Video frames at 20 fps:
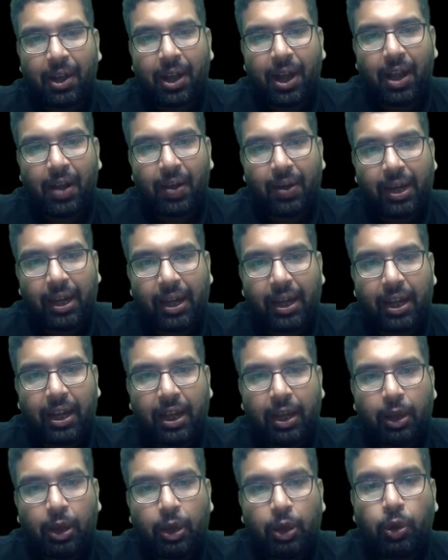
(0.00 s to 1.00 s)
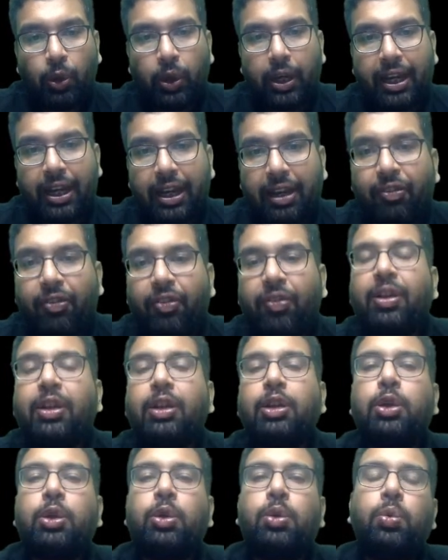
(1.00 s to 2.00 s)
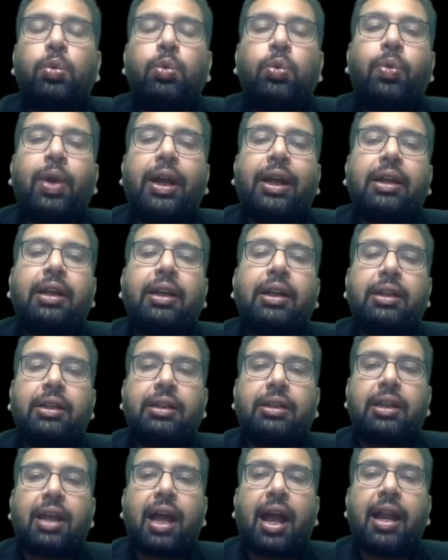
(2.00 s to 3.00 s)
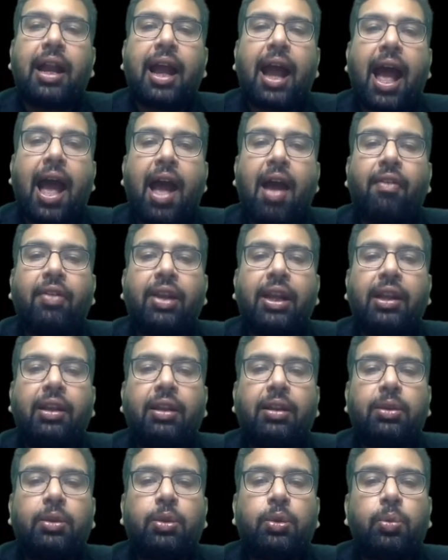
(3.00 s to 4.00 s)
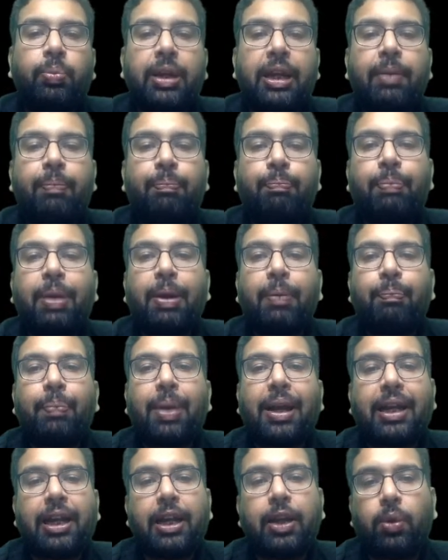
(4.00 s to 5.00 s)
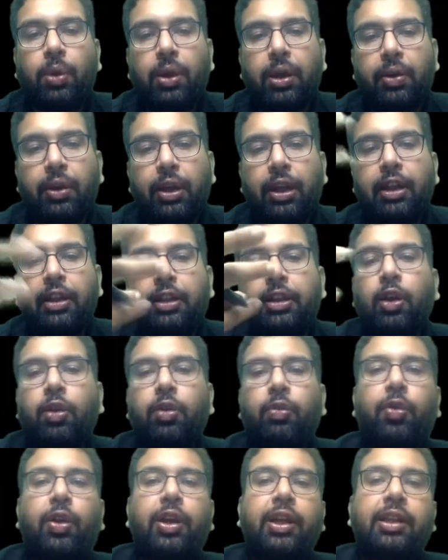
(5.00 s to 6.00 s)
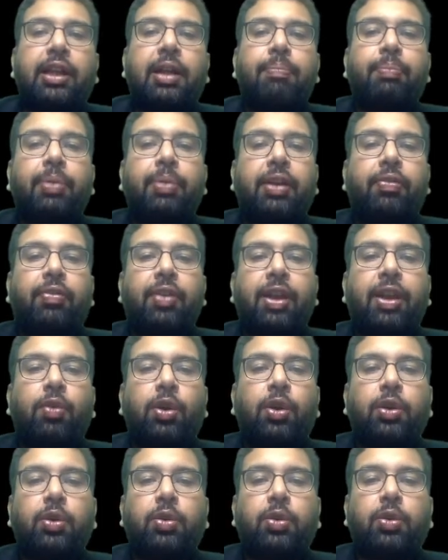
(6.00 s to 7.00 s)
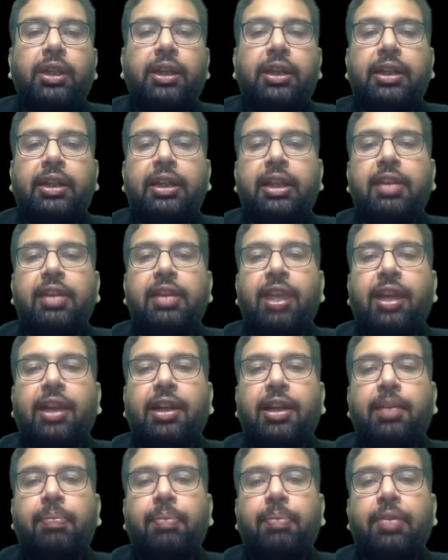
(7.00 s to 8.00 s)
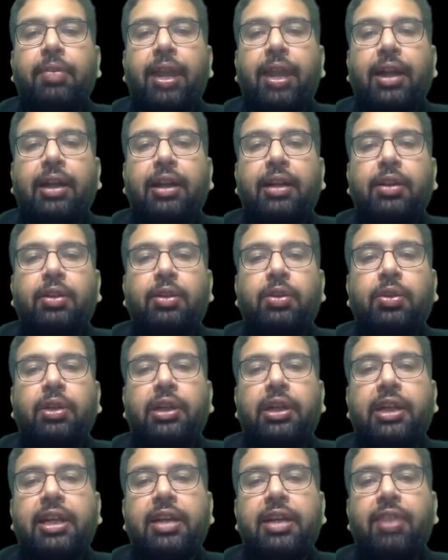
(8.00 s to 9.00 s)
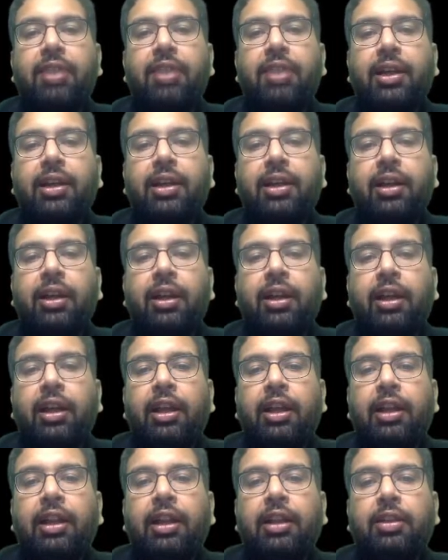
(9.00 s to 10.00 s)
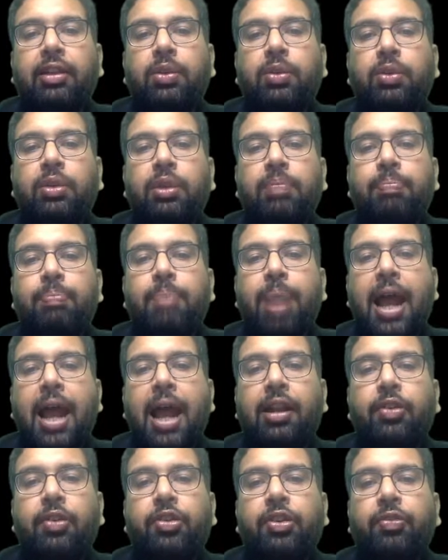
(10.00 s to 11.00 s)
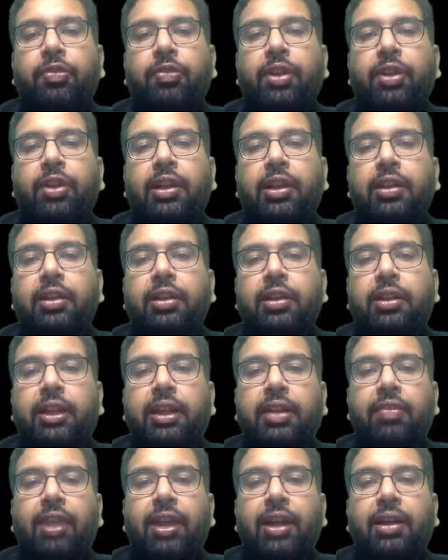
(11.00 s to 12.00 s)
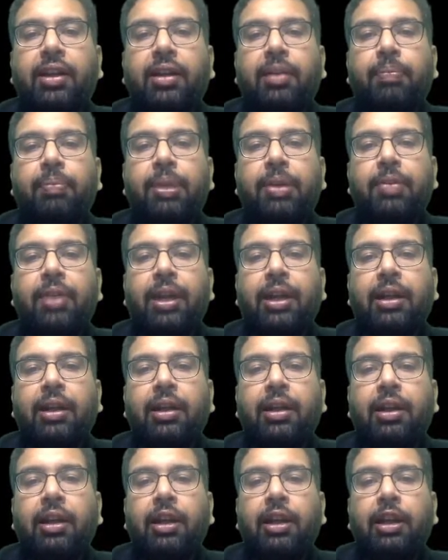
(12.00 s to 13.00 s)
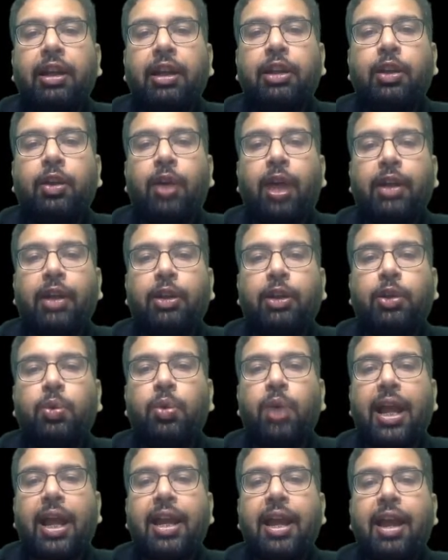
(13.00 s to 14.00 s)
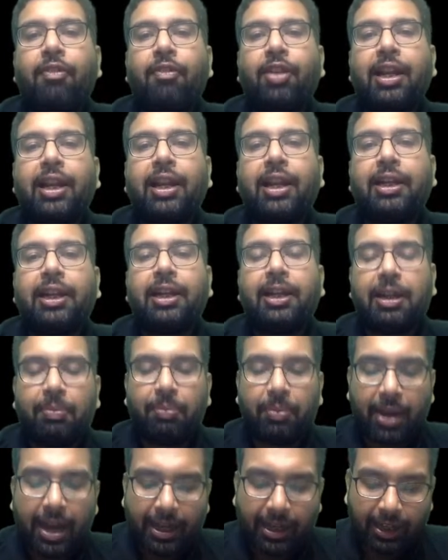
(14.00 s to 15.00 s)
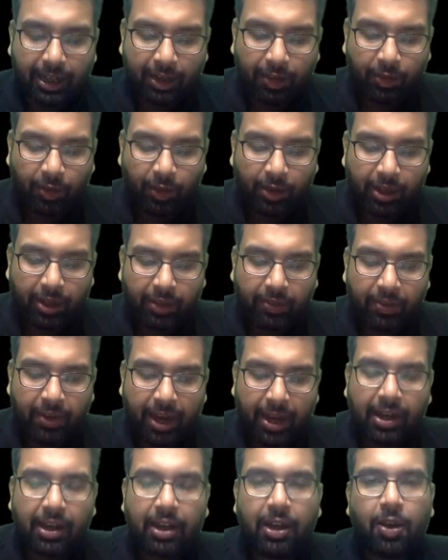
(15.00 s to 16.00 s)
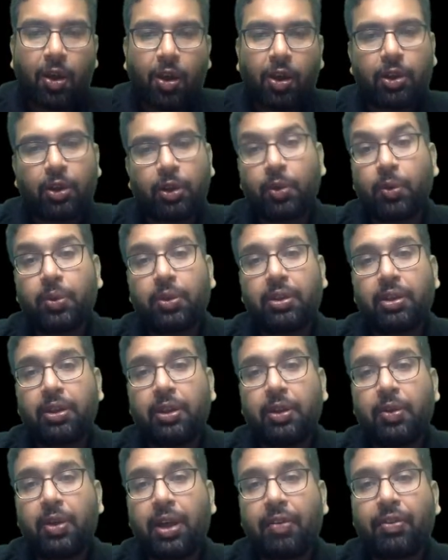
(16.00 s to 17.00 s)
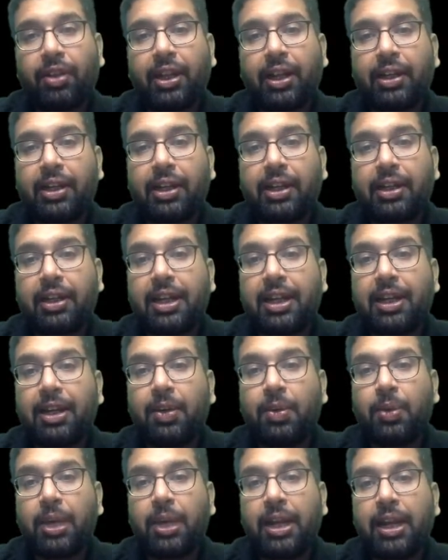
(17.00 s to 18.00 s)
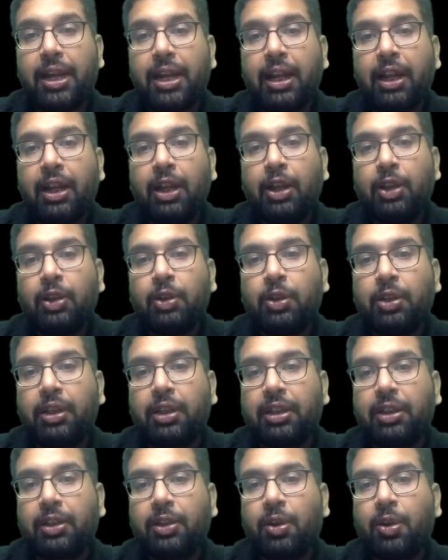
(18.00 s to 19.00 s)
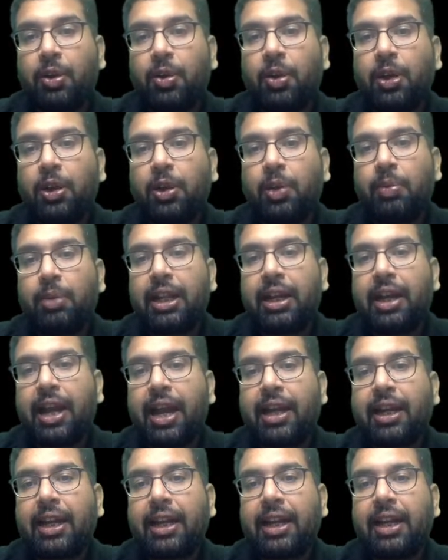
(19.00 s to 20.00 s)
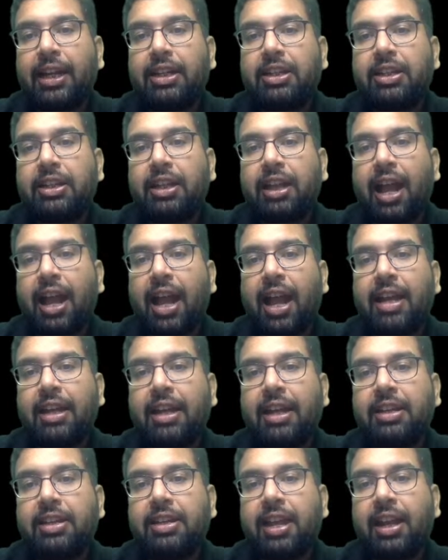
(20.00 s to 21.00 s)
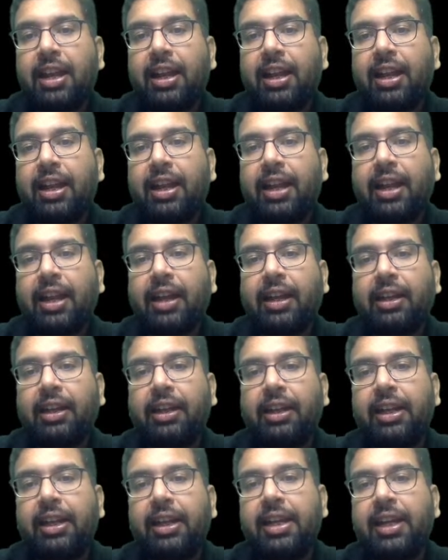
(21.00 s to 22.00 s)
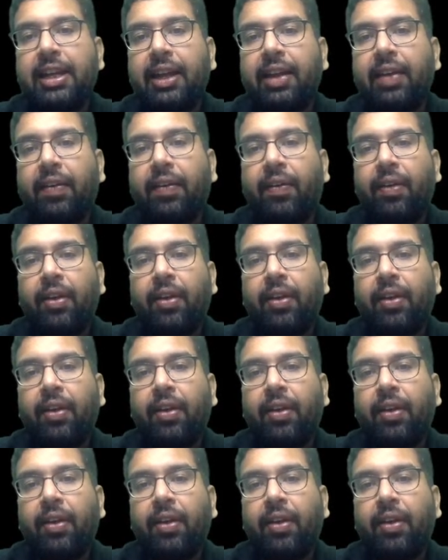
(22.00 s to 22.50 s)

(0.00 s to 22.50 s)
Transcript: Okay. So if two vectors are having to be perpendicular, now for example, if I want to see D vector, B vector, so D vector, let's do some parallel shifting. This is D vector, B vector. Now, do I have connected them rightly for the triangle law? No, sir, you have connected tail to tail. So this is not going to be the right connection. I shall connect D here.